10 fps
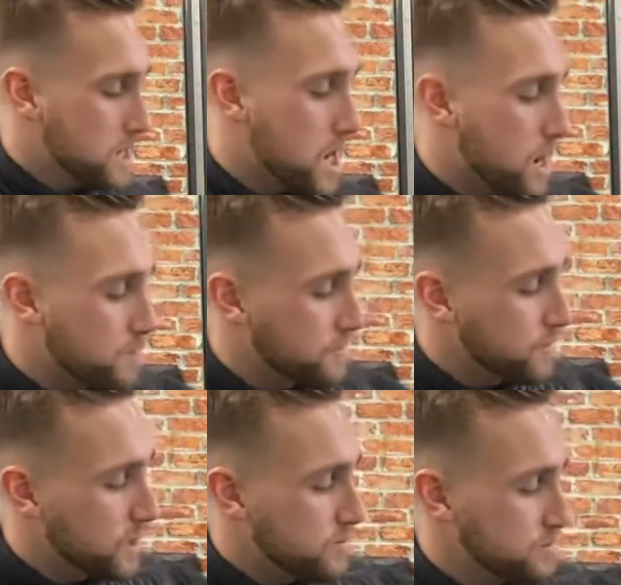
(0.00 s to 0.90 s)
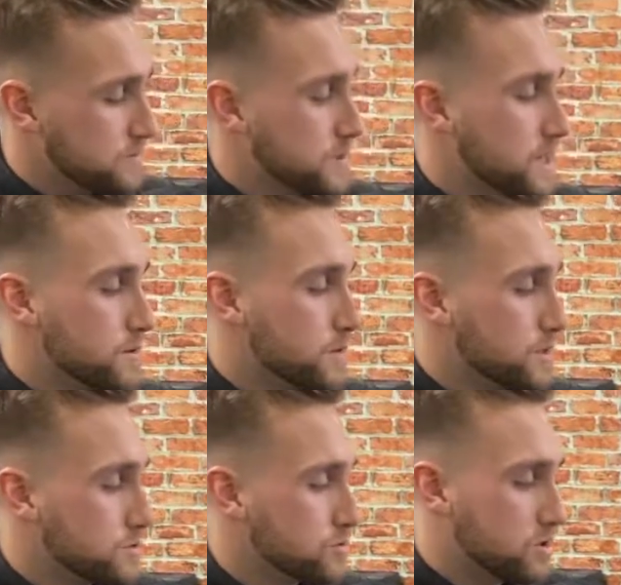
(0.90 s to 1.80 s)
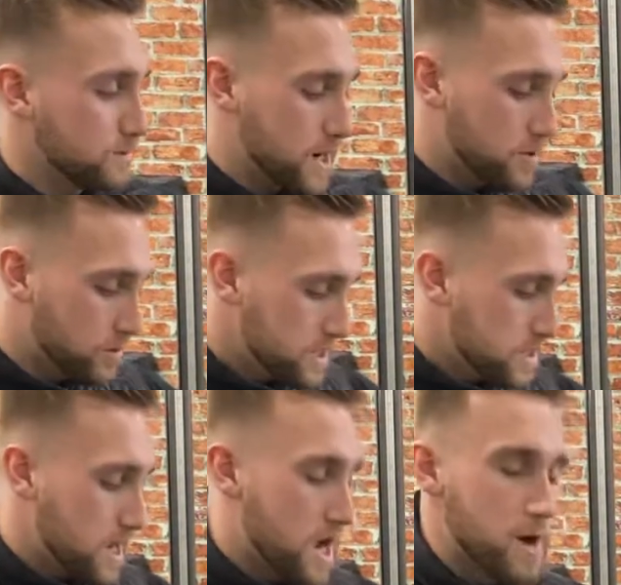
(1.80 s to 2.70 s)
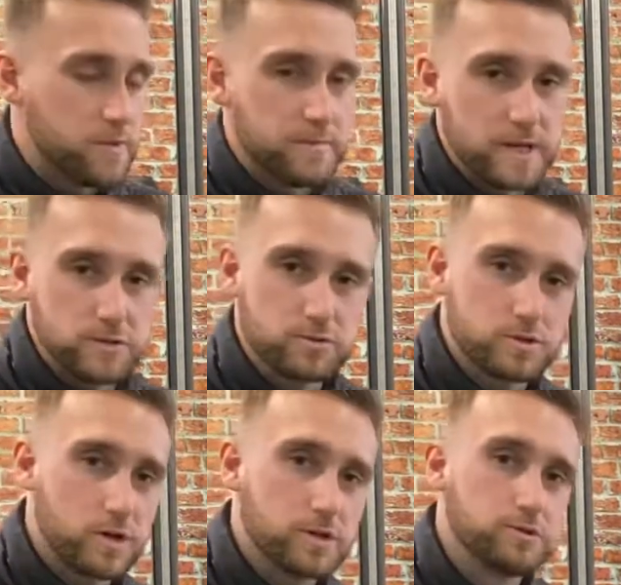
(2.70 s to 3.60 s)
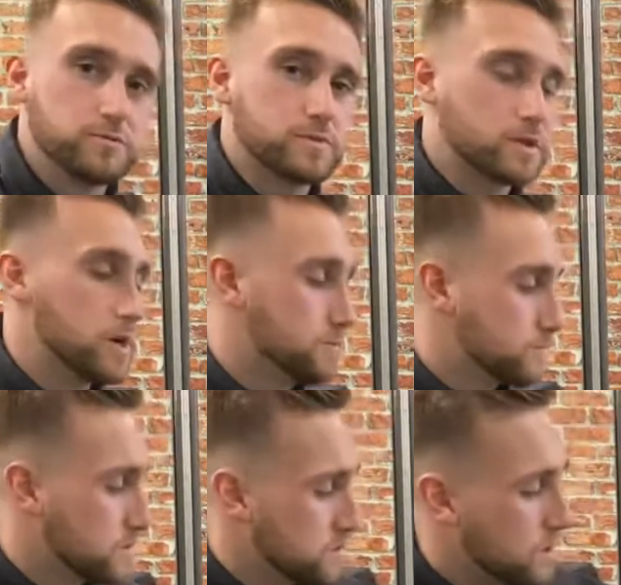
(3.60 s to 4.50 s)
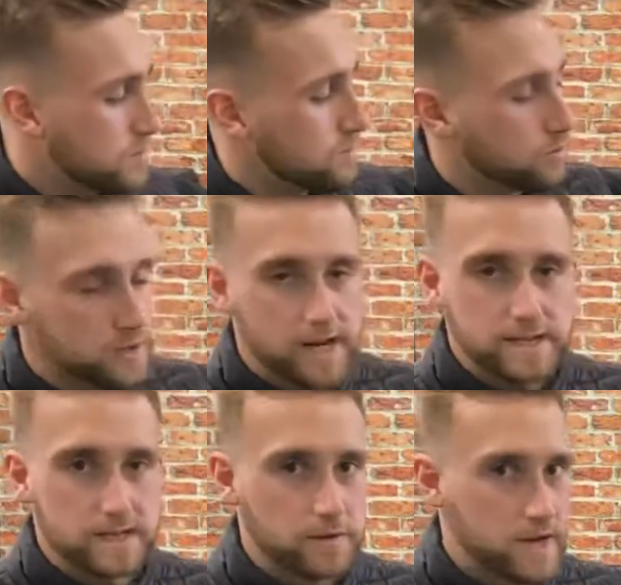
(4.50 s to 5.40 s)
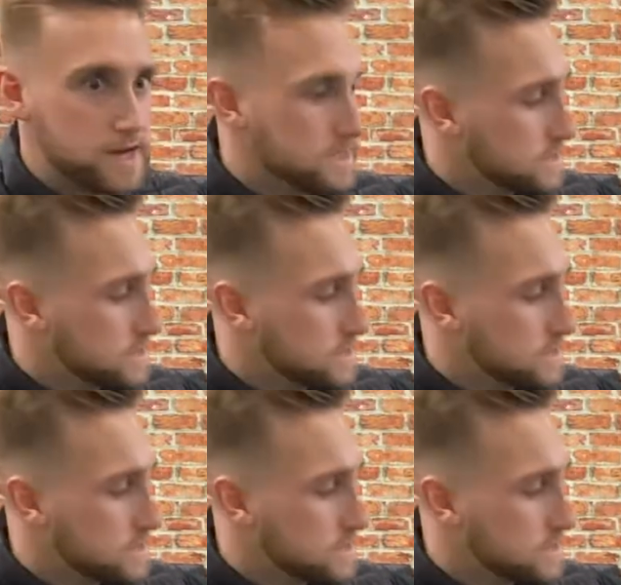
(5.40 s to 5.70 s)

For the purpose of today, we're going to talk about the menstrual cycle. So all the ladies out there,